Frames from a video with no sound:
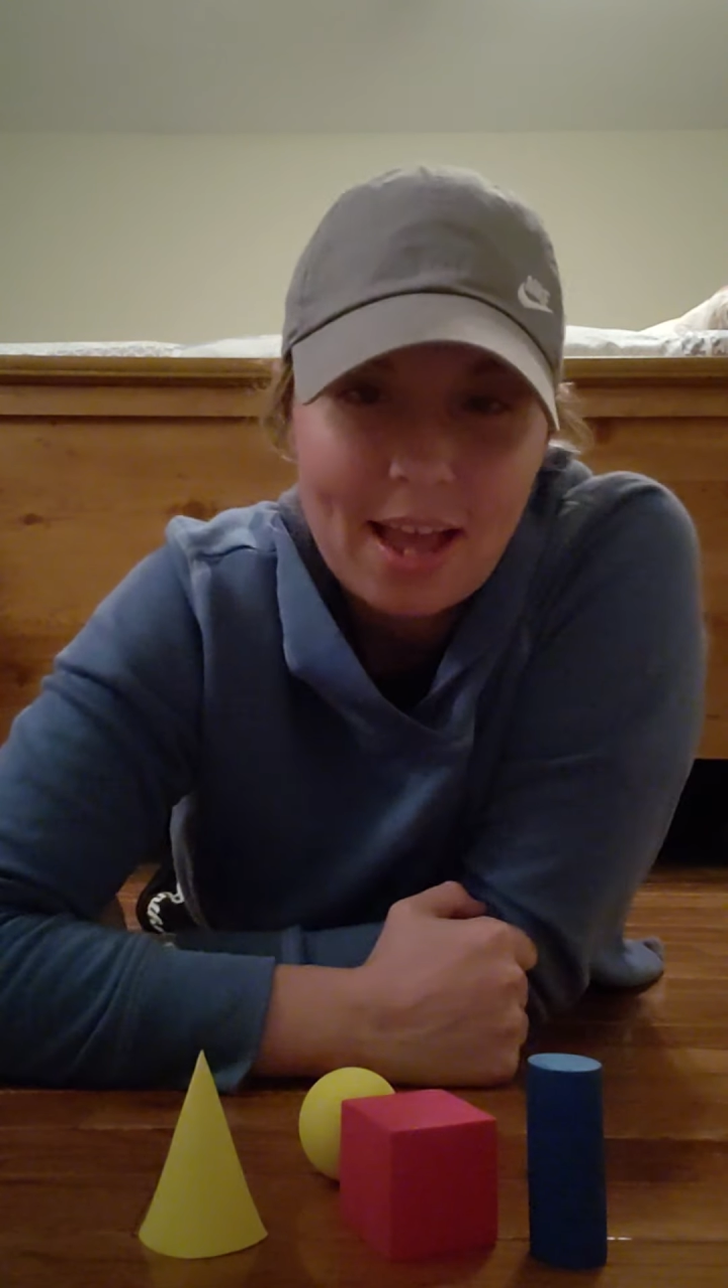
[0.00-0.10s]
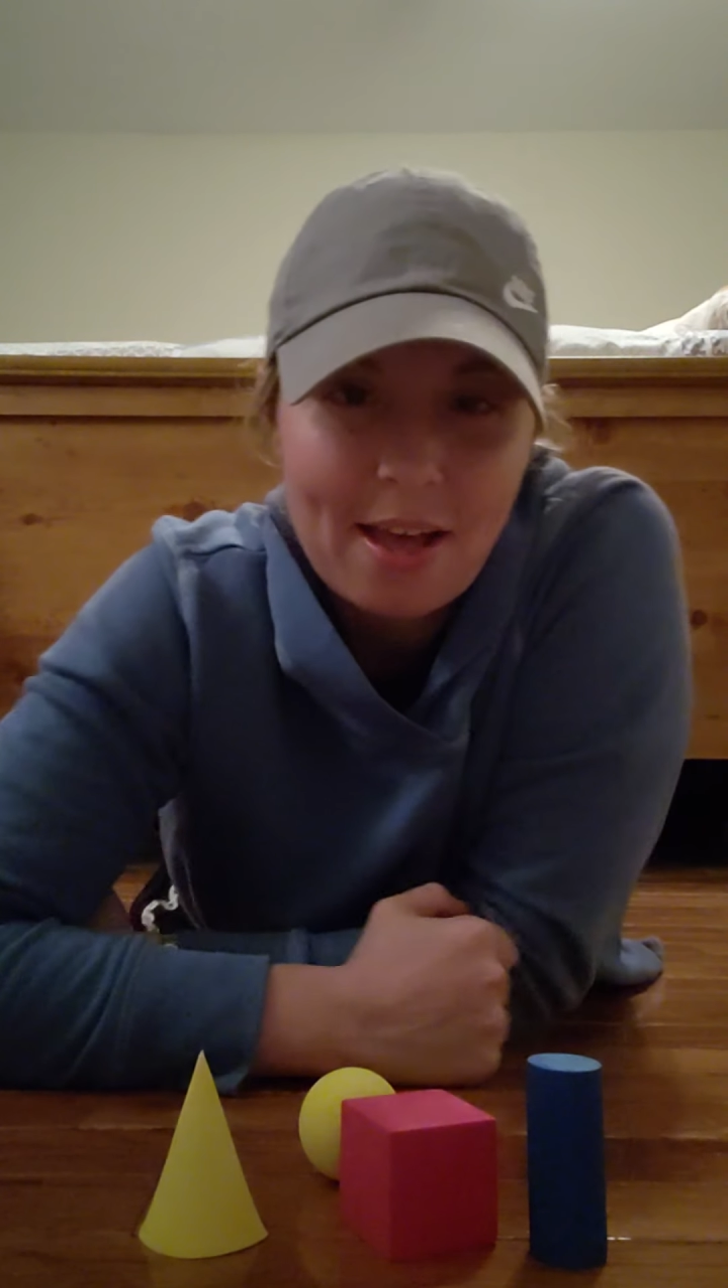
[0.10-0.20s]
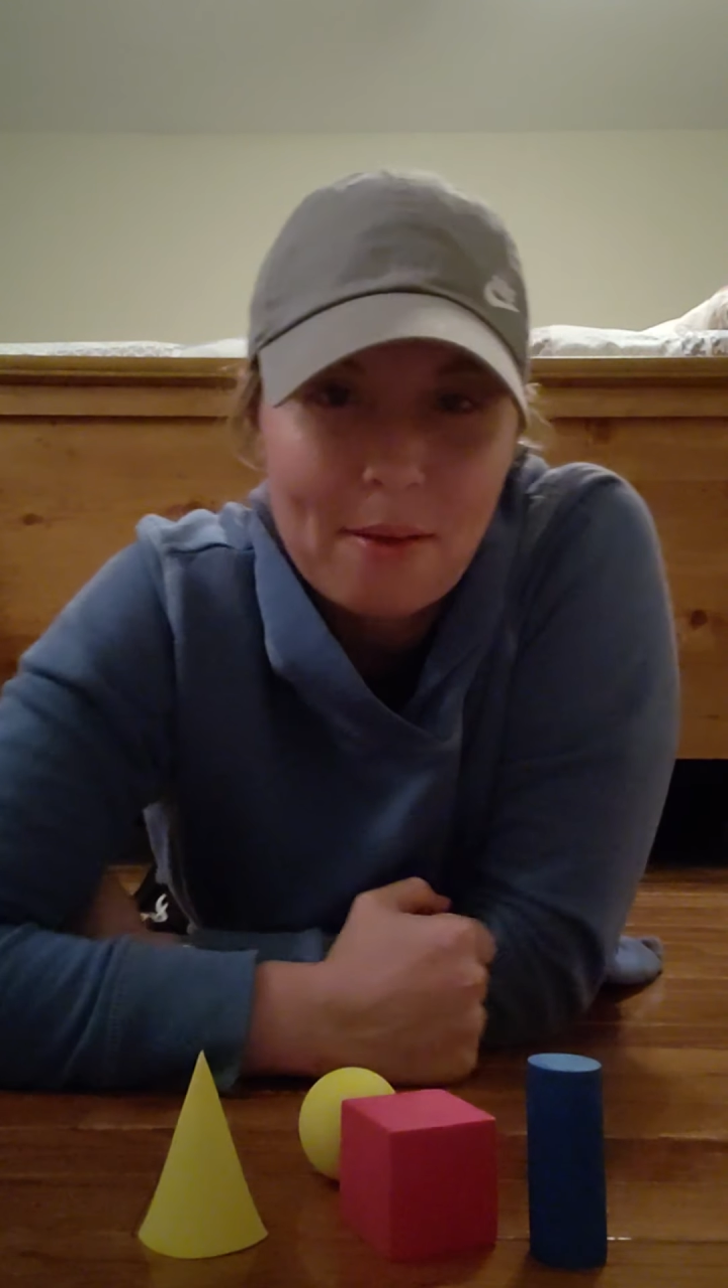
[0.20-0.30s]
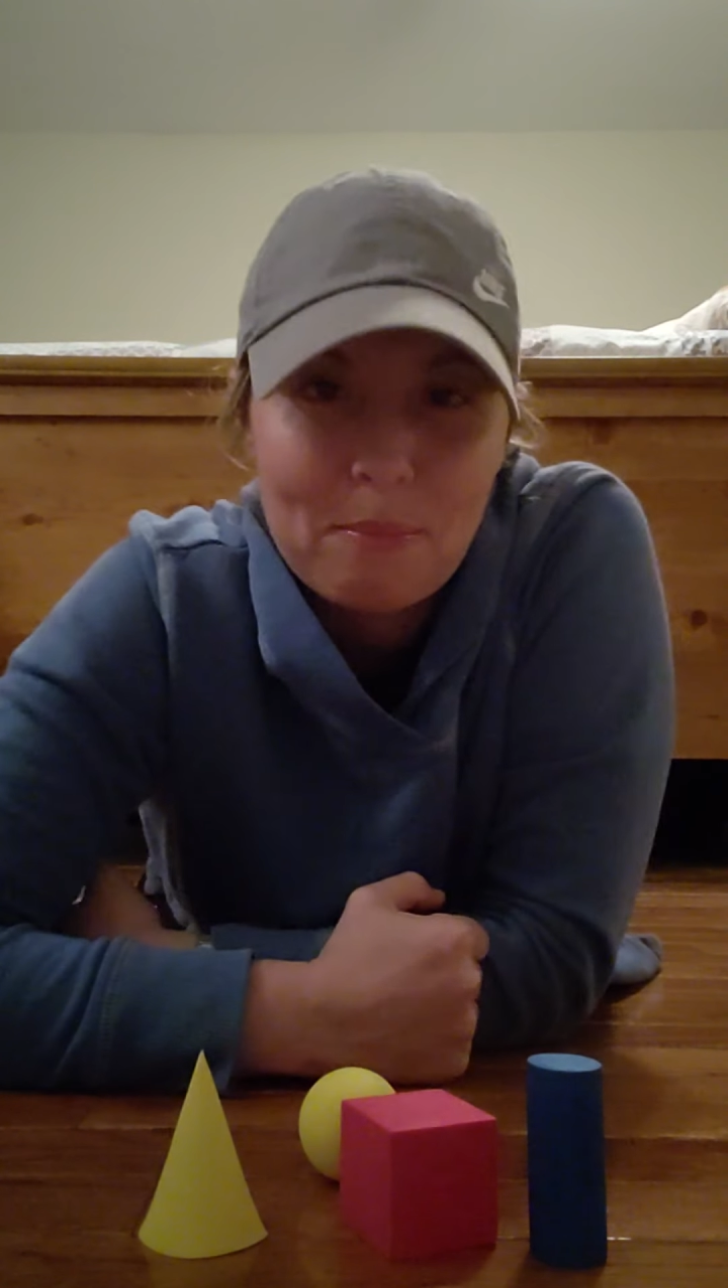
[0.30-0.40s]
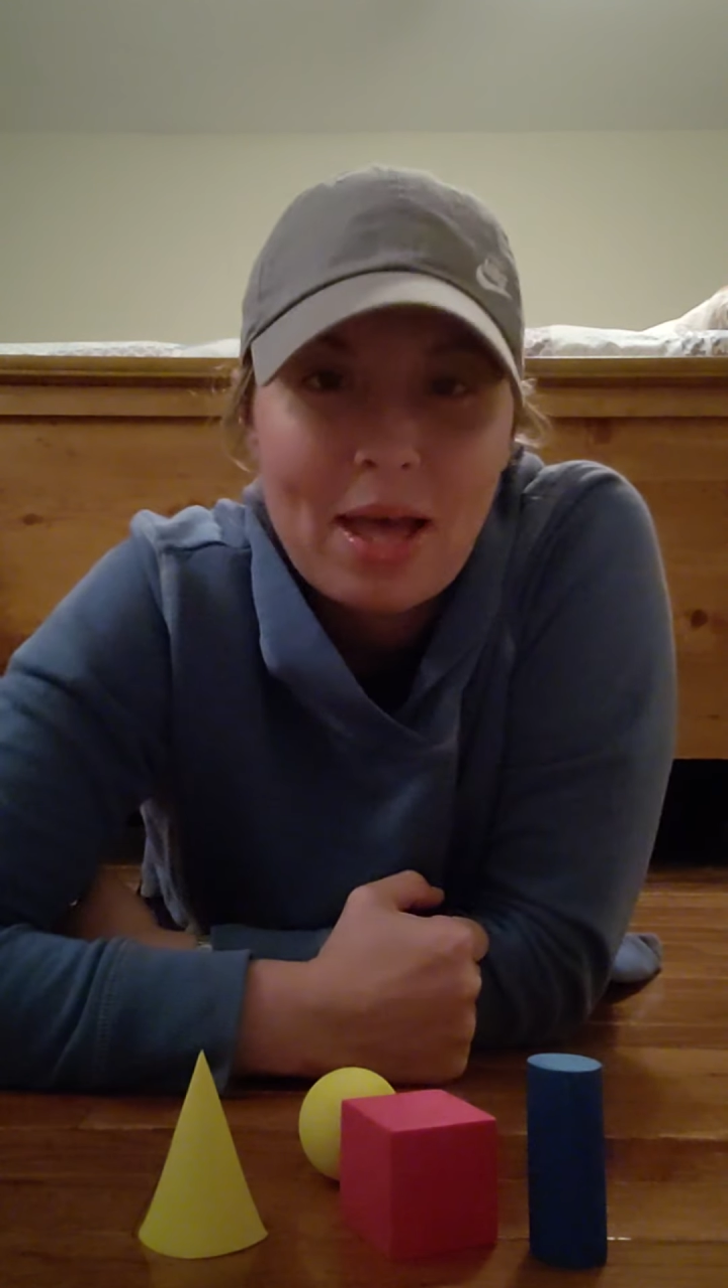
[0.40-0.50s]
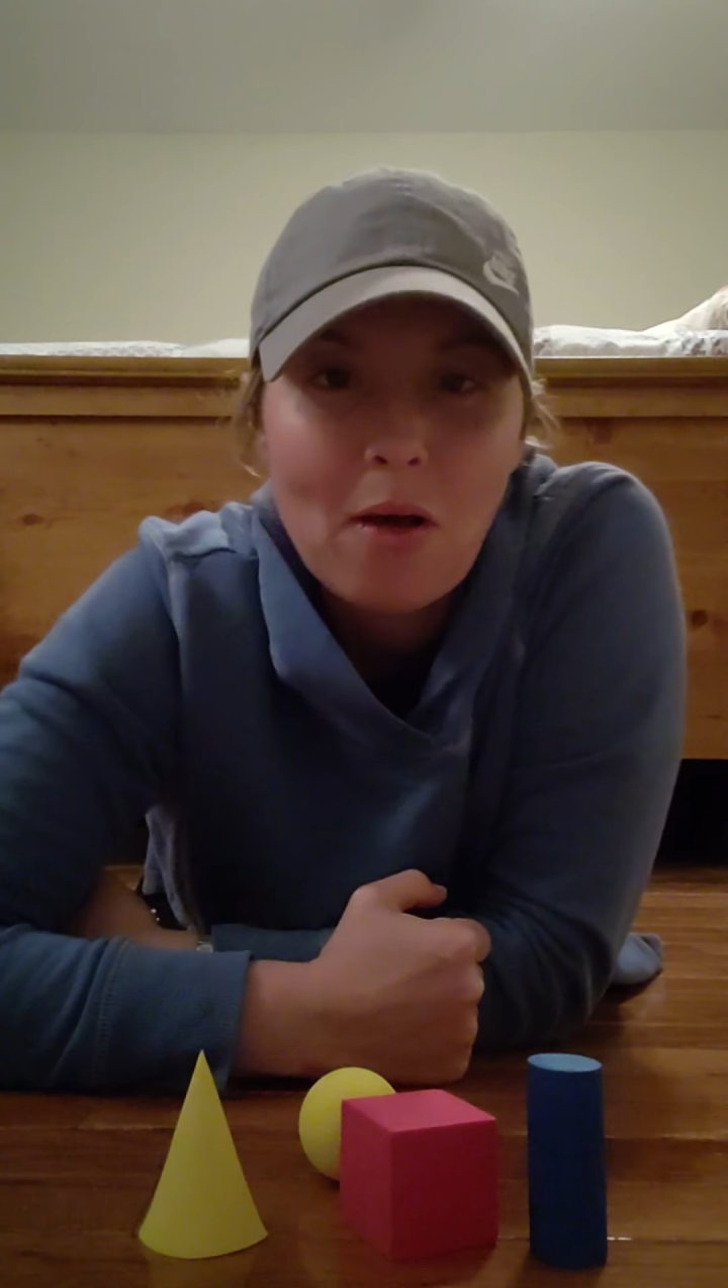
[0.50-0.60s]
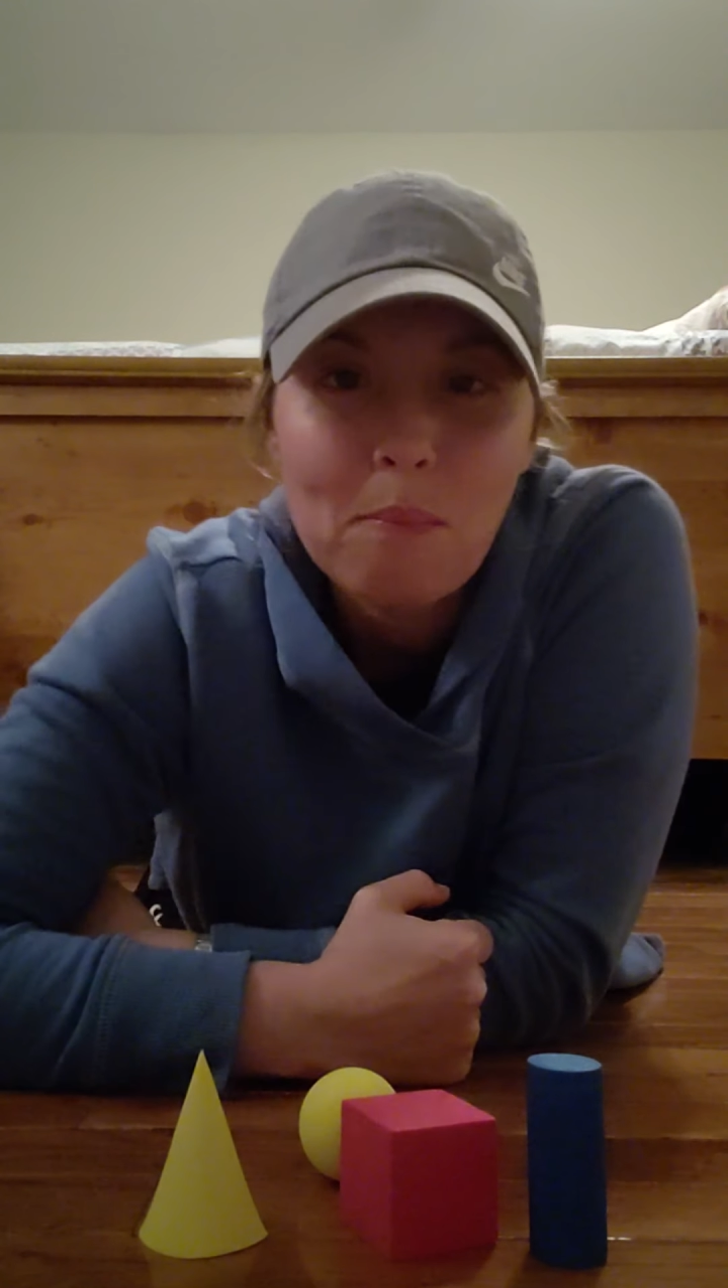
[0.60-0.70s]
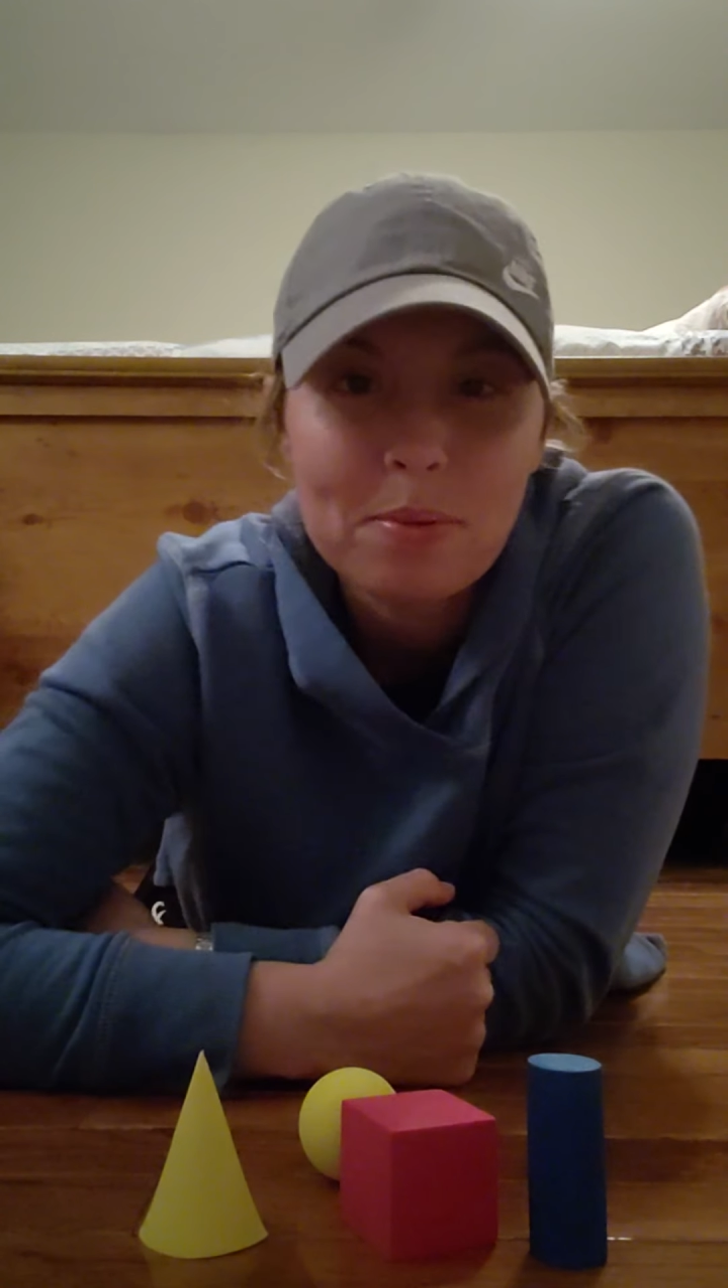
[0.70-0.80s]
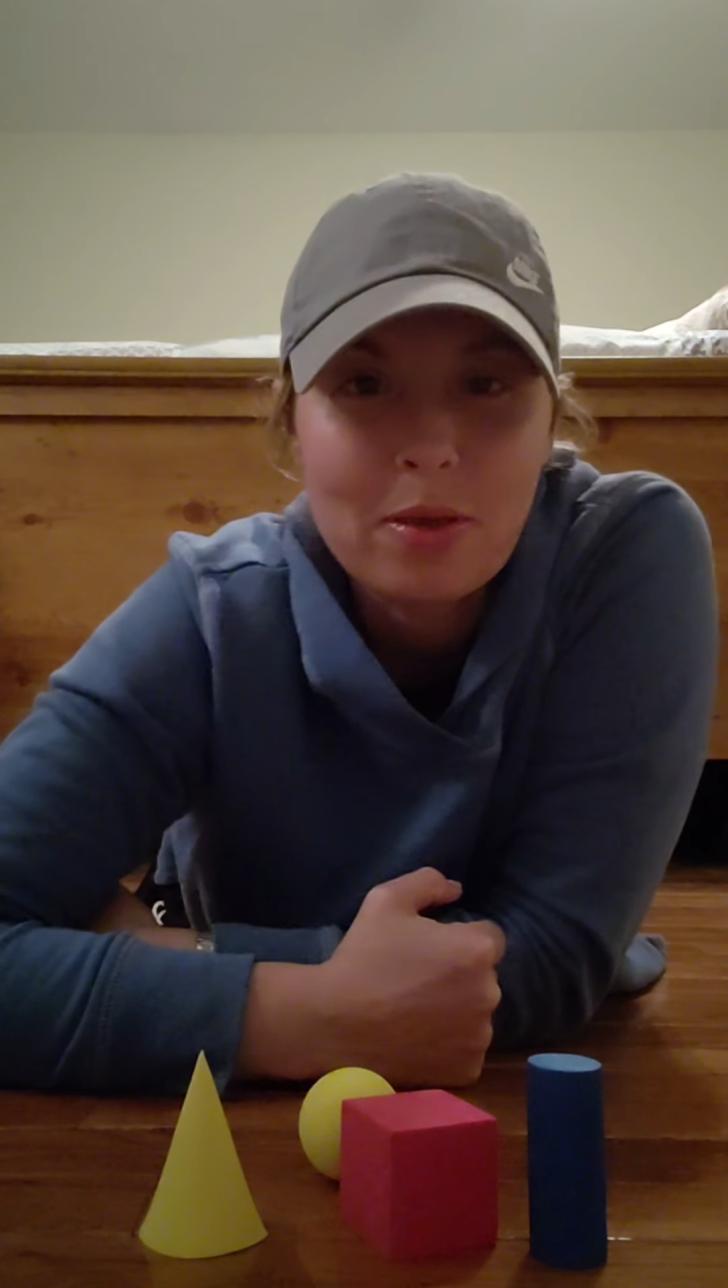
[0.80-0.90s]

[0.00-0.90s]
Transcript: help